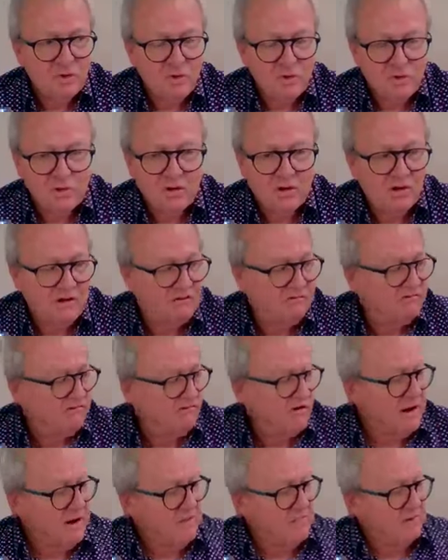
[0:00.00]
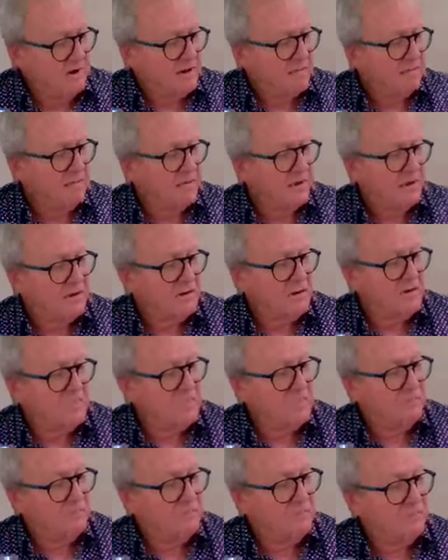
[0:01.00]
talk of how many
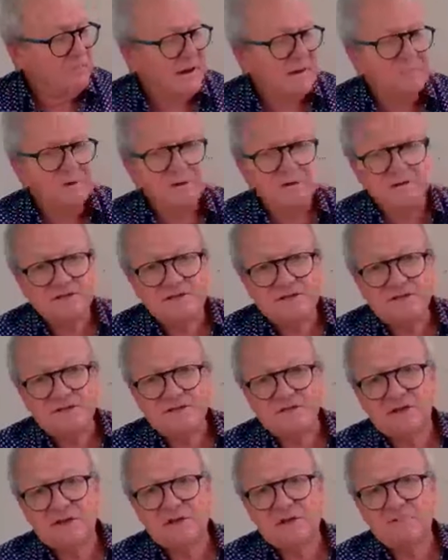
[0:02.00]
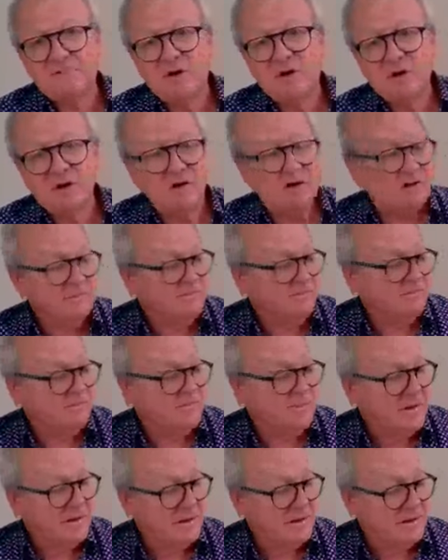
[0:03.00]
bubbles is in a bottle.
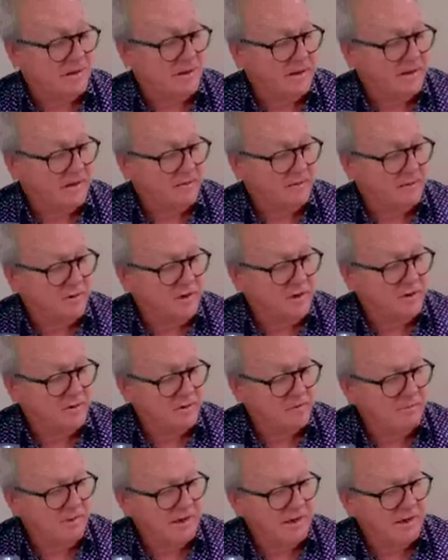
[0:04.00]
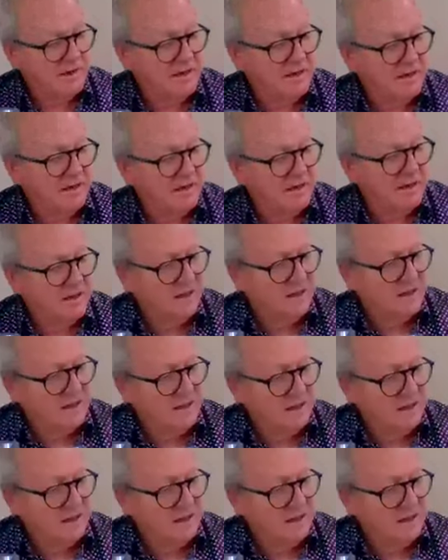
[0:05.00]
We normally